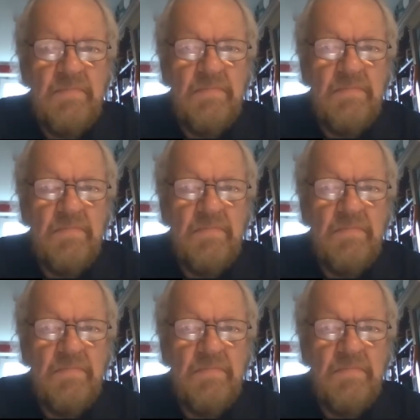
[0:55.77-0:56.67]

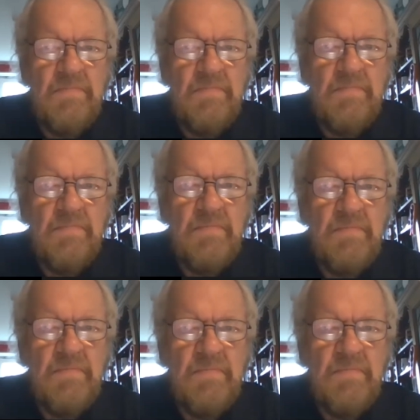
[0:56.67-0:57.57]

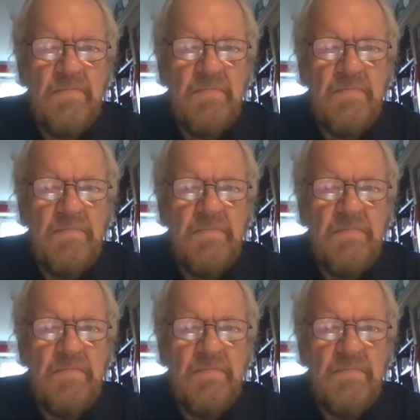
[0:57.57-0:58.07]
This person isn't speaking.